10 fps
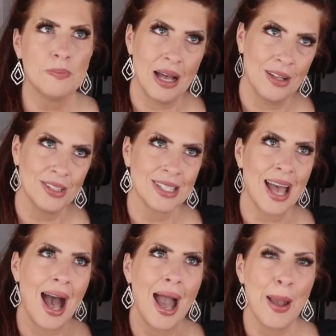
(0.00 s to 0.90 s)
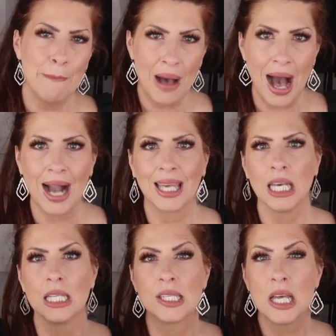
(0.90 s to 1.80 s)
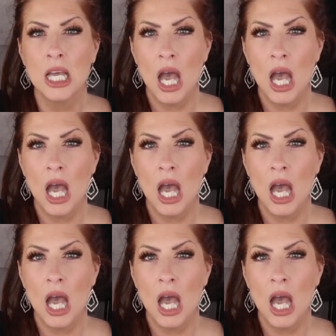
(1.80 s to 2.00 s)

belt tie, pockets.